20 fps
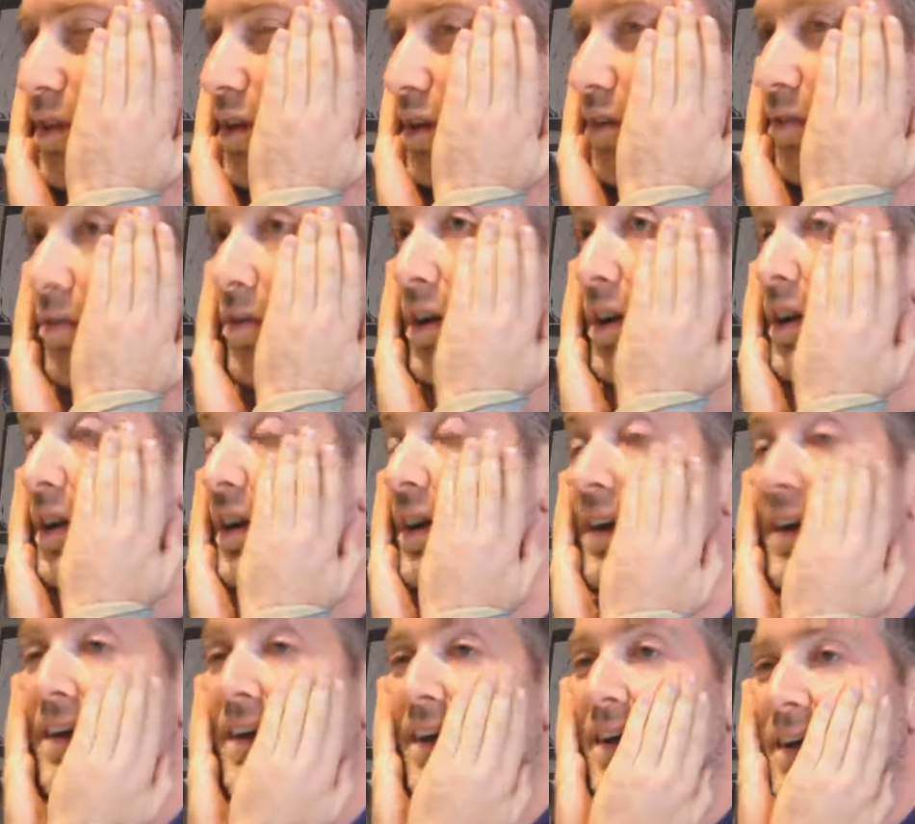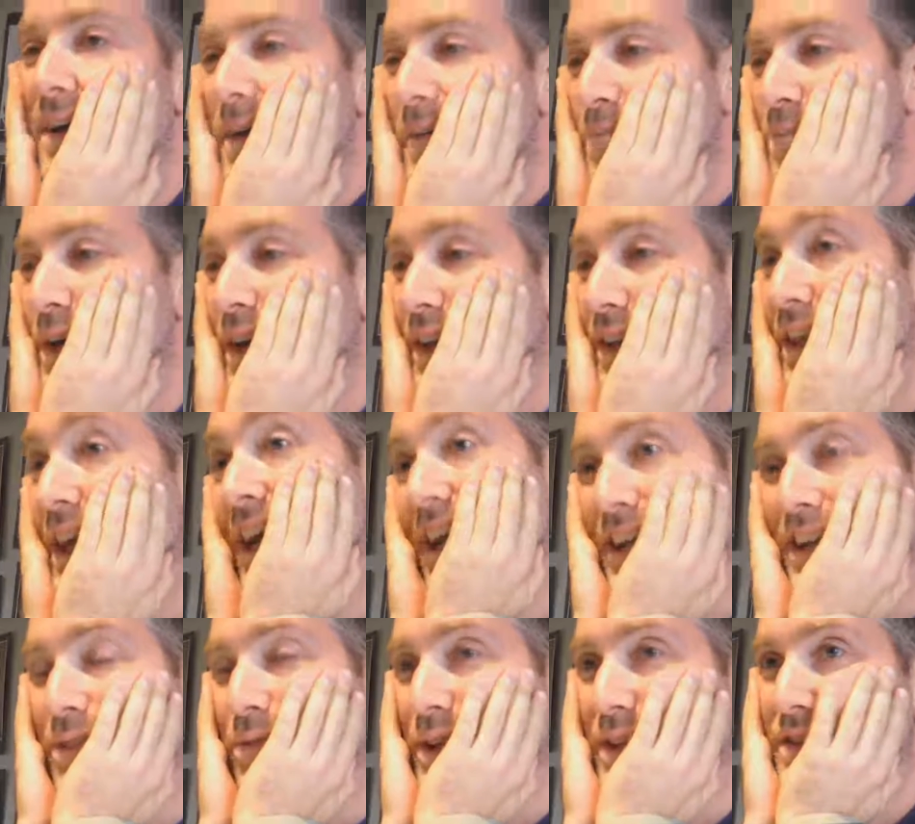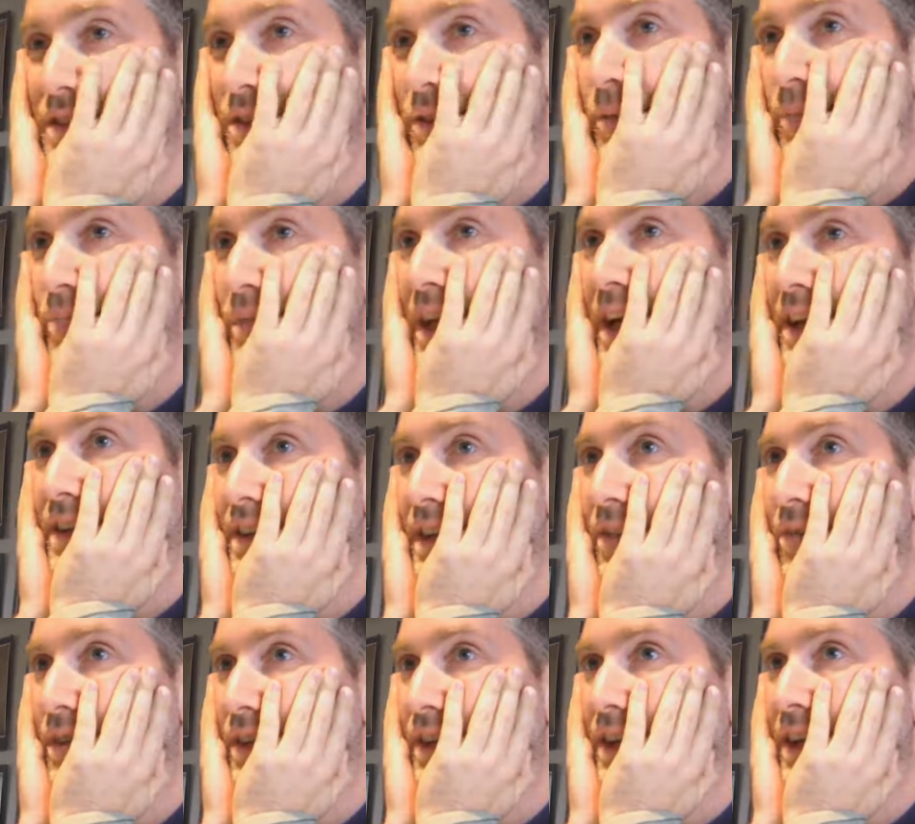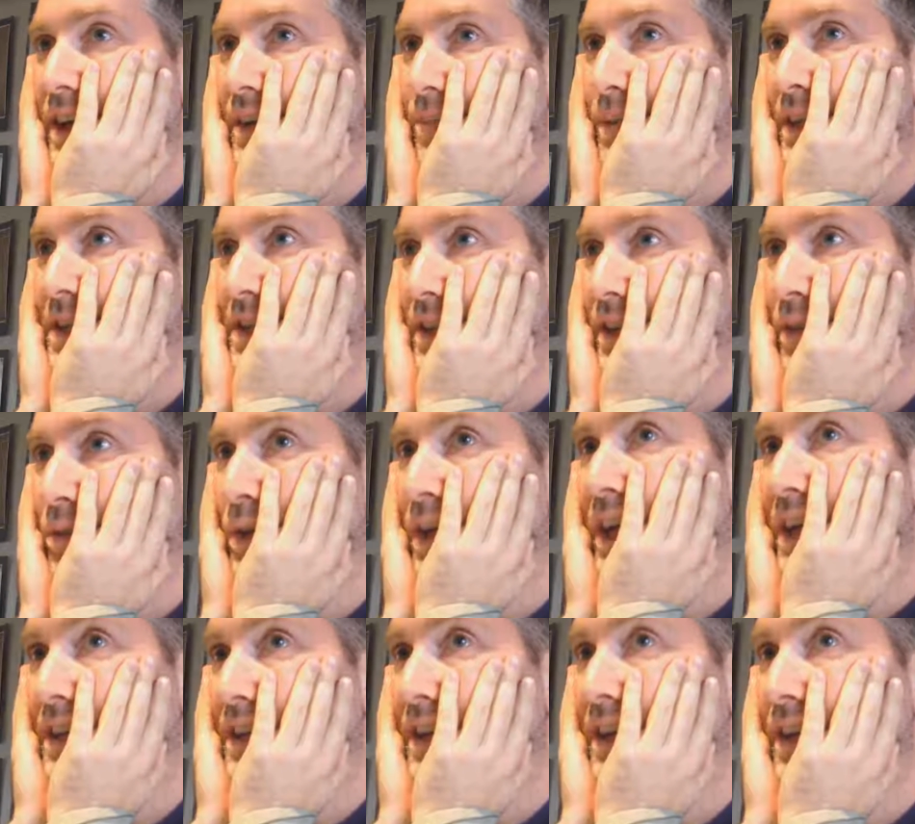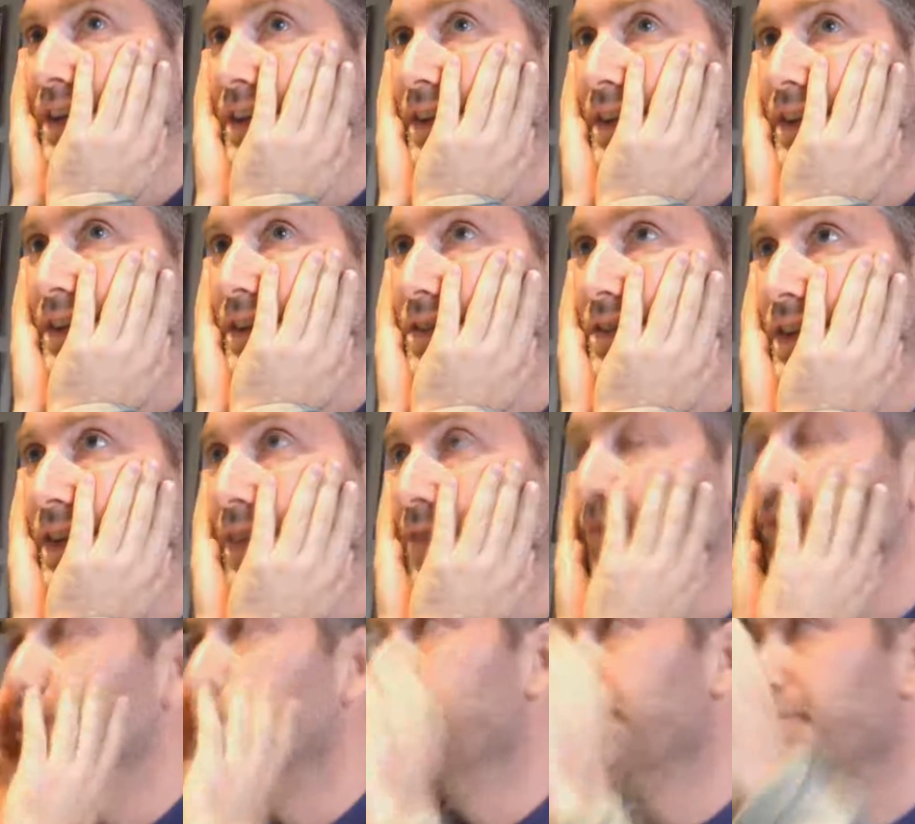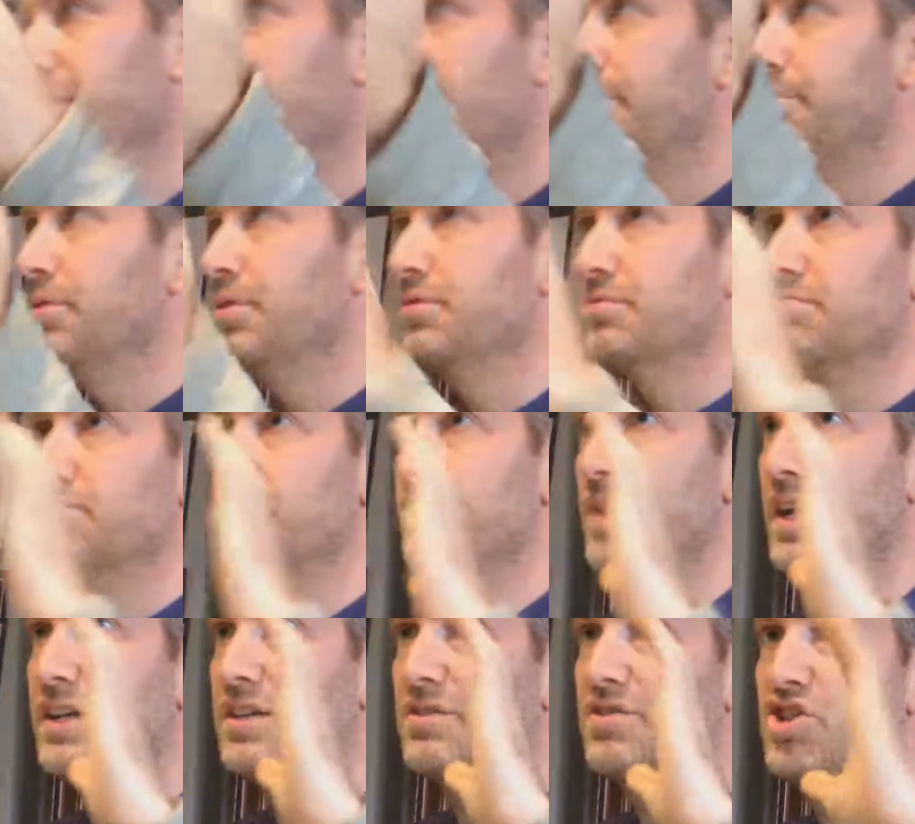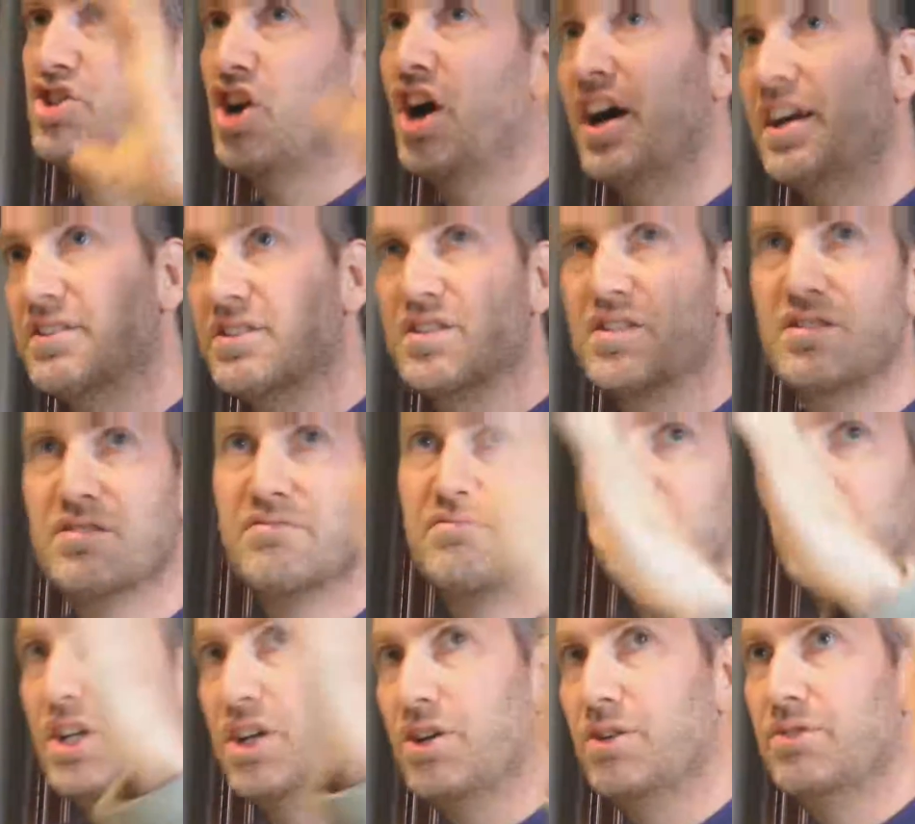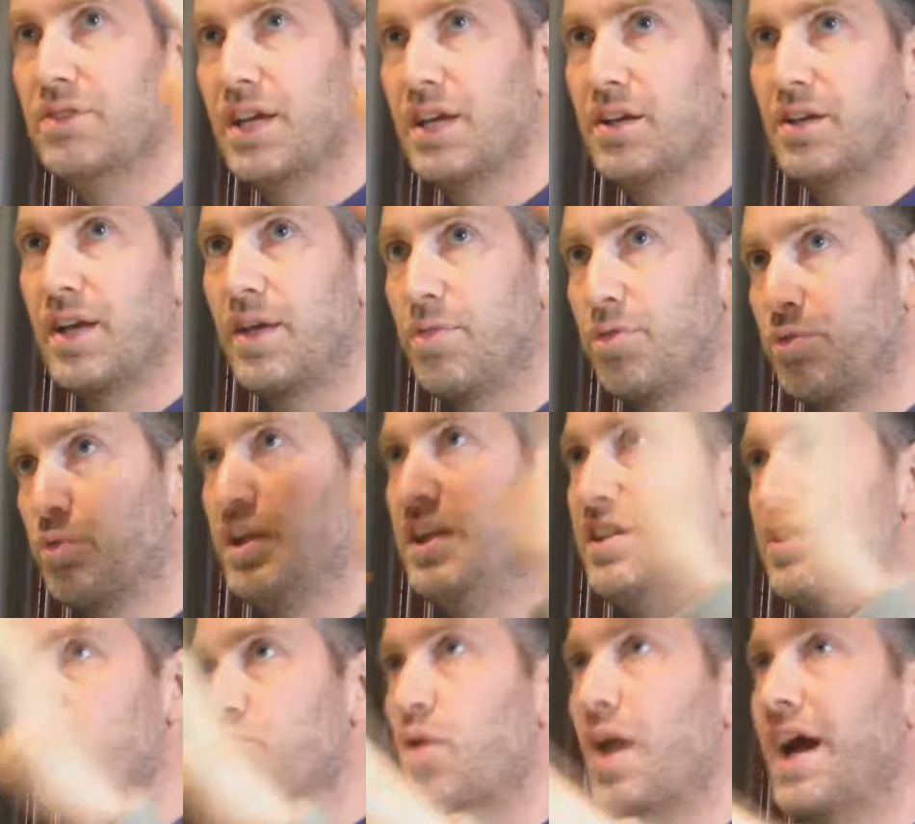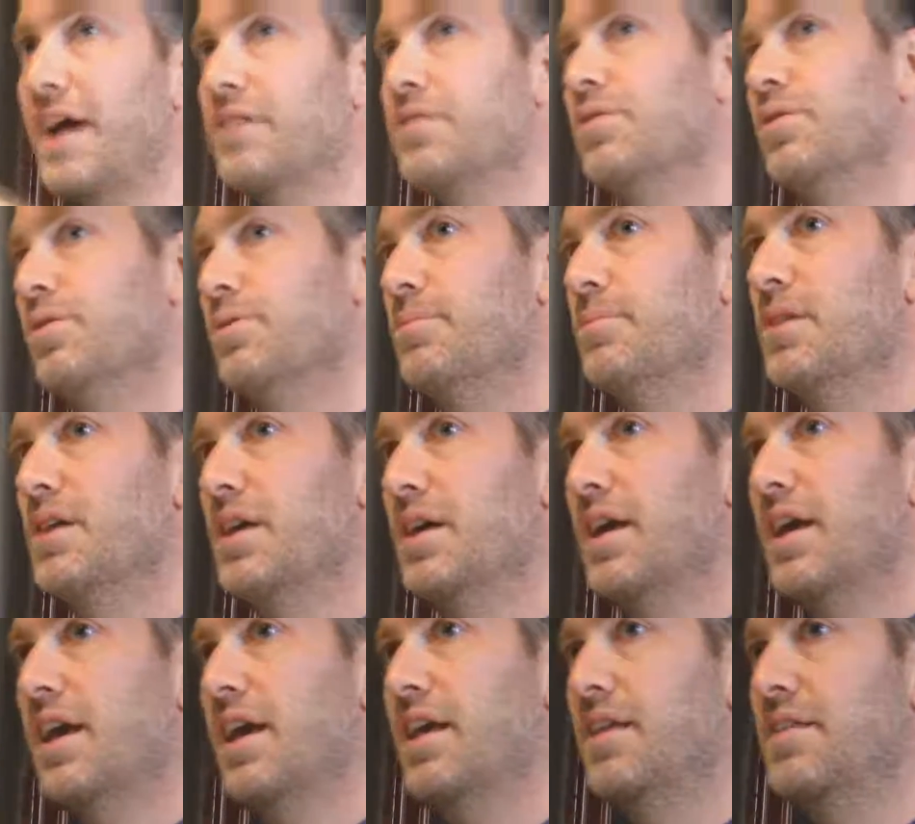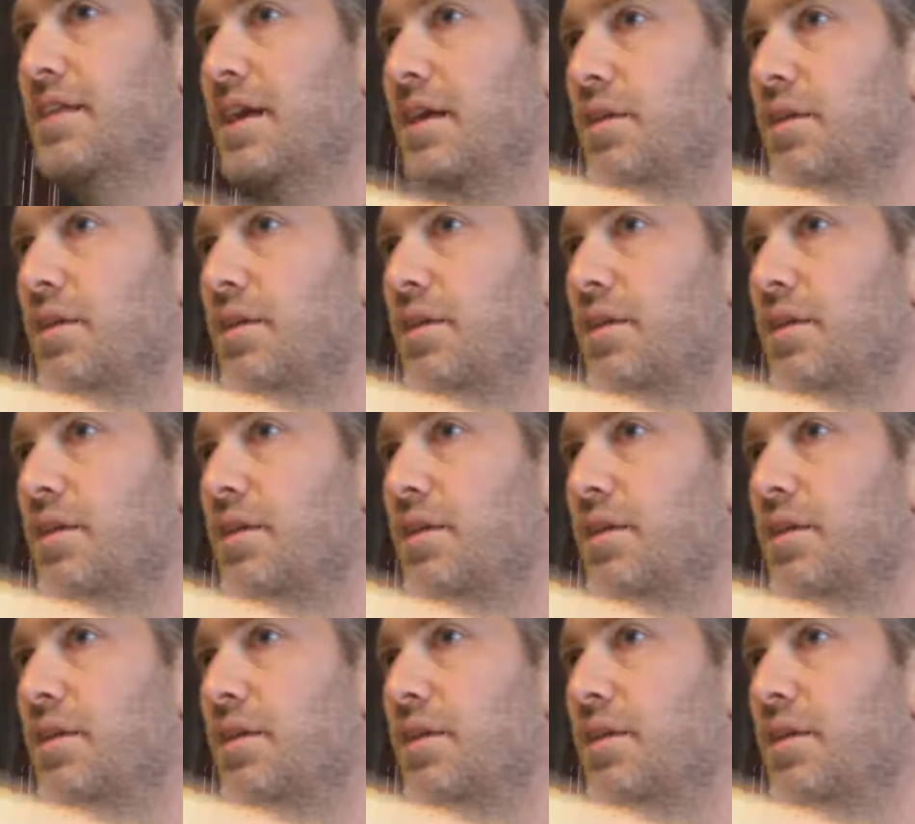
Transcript: not all right. But yeah, anyway, so yeah, Devin and I, basically what I did is I filmed a couple of like shots, and I 3D tracked them. And